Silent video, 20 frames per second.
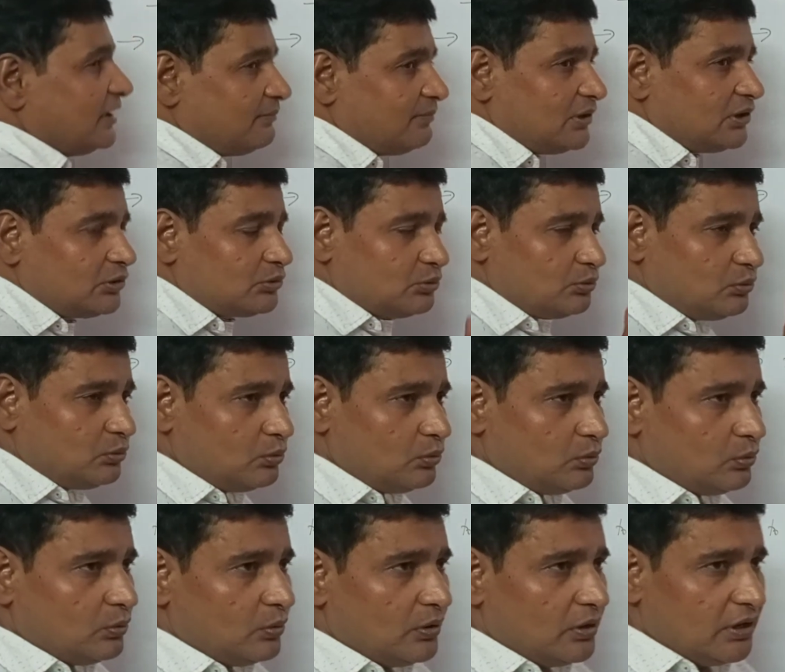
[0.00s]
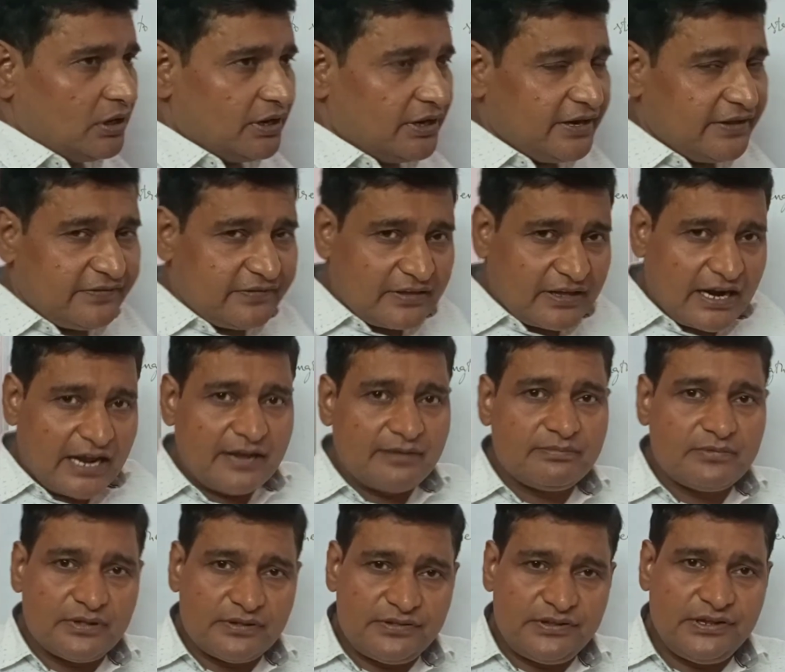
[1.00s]
able to
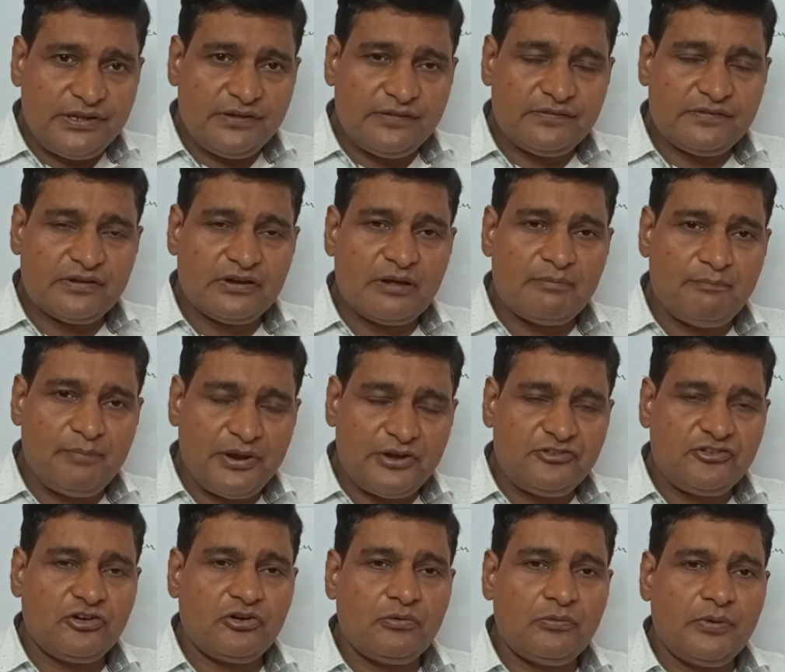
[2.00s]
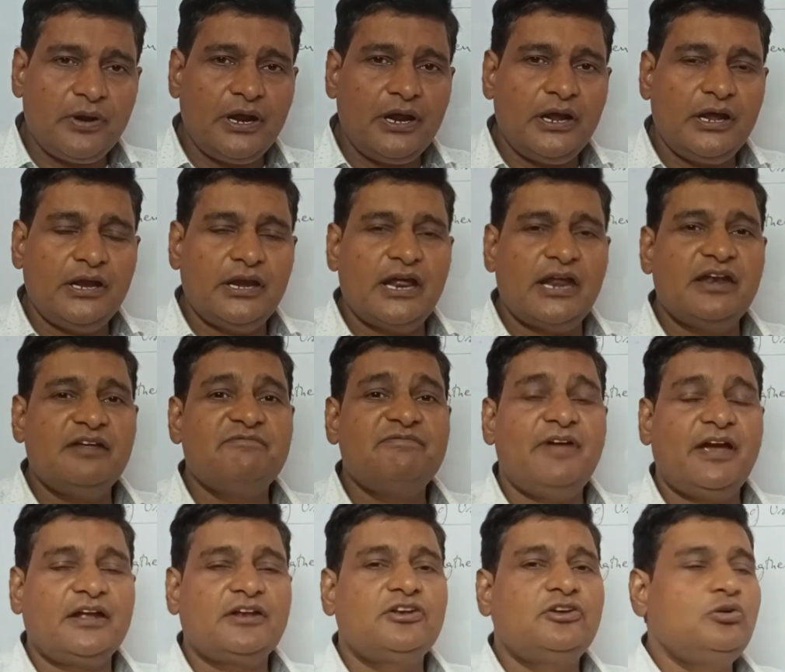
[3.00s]
describe the things in a better way, in an
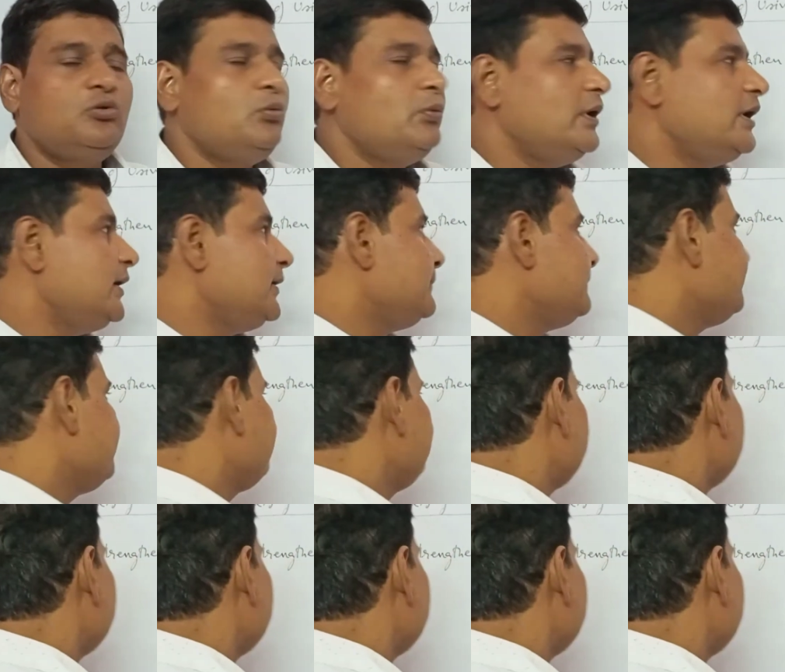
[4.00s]
effective way,